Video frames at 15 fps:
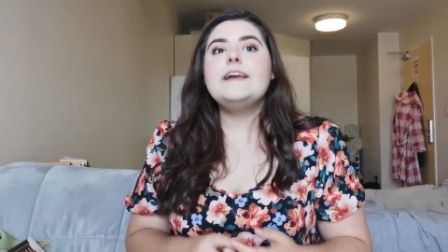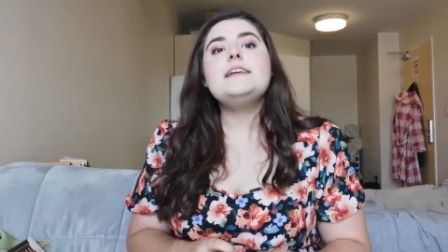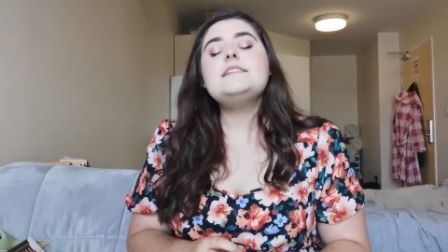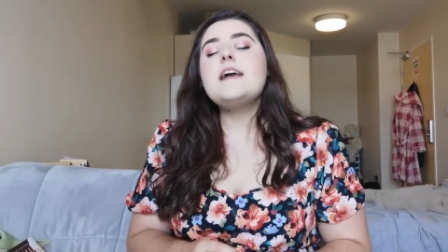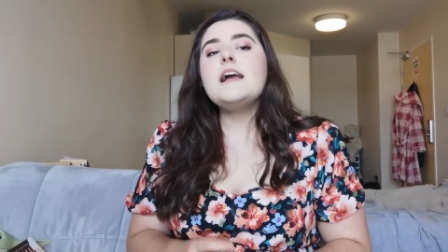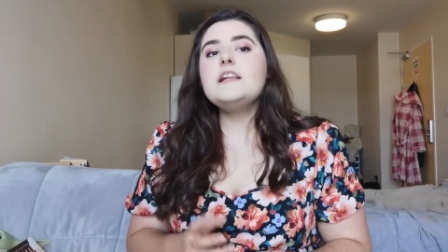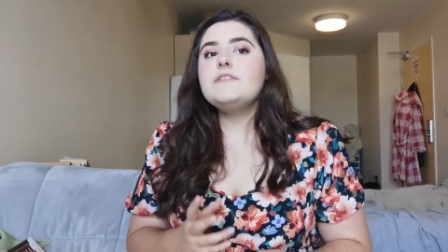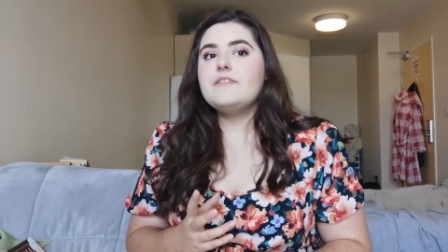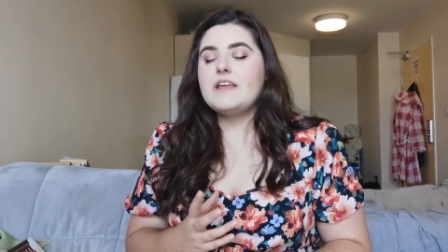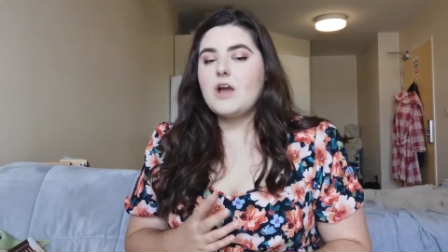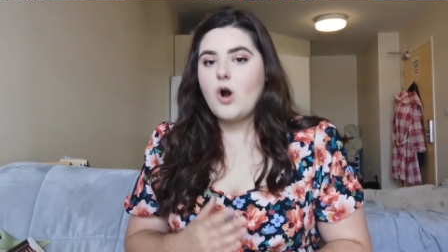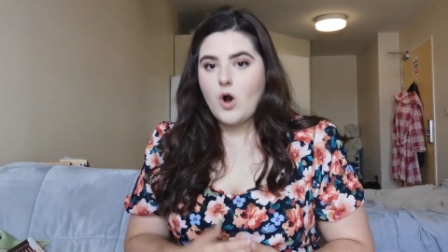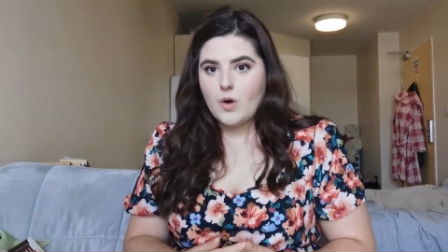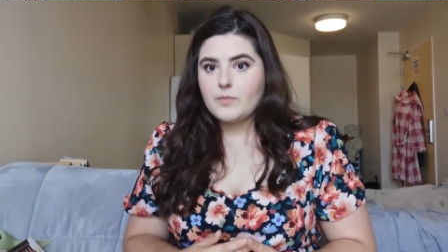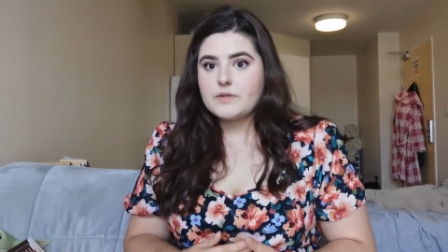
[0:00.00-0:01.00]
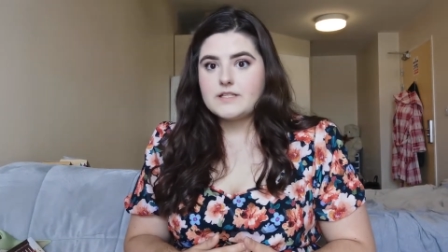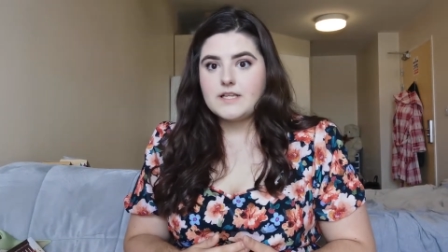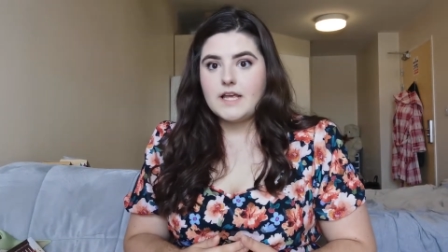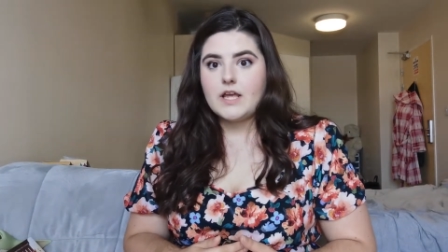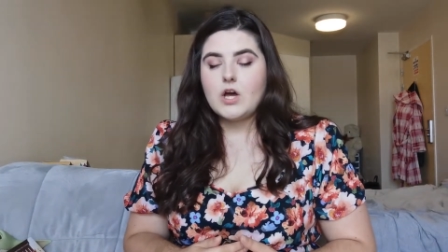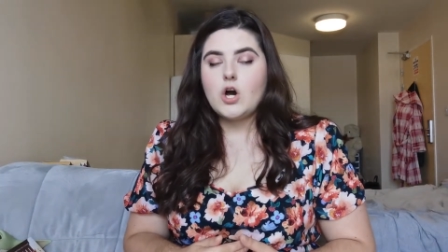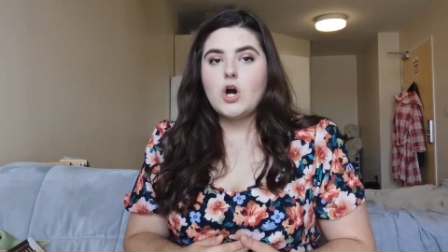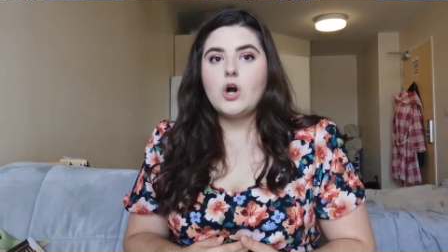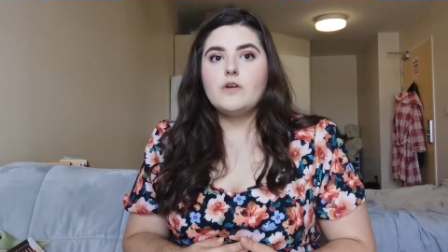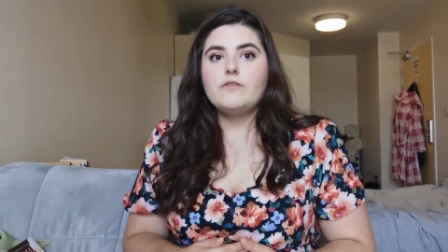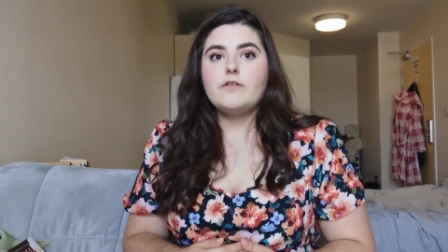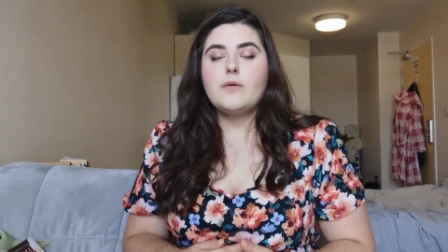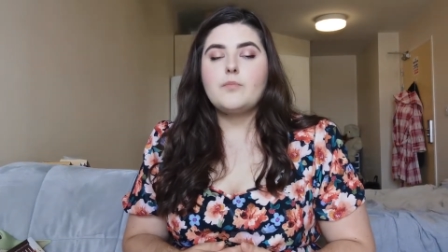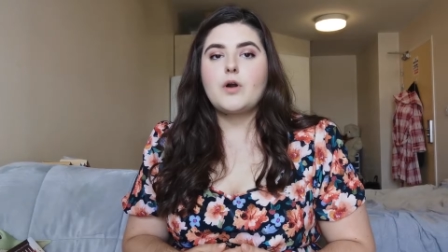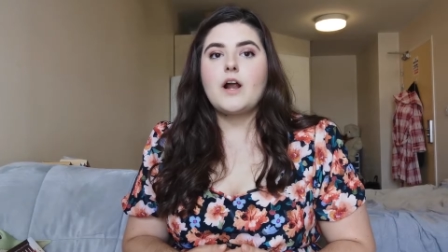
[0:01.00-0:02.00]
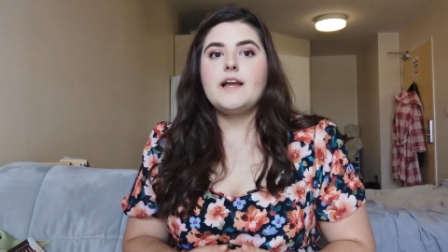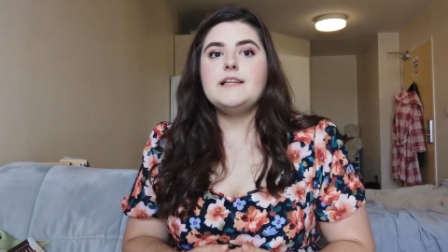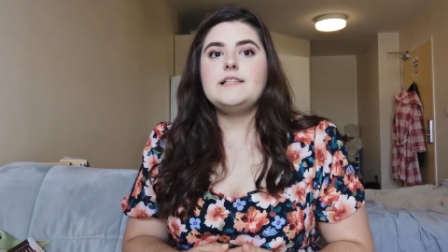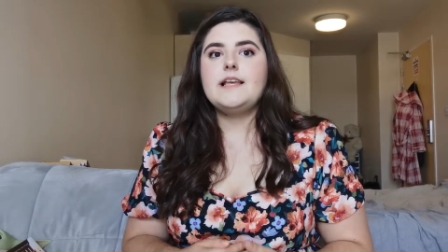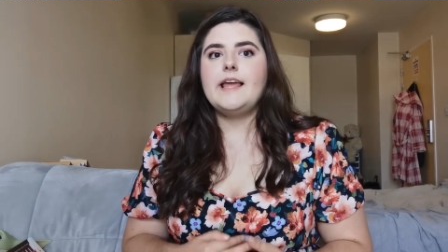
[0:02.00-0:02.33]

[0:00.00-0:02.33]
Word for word: He's kind of the opposite of Bryce.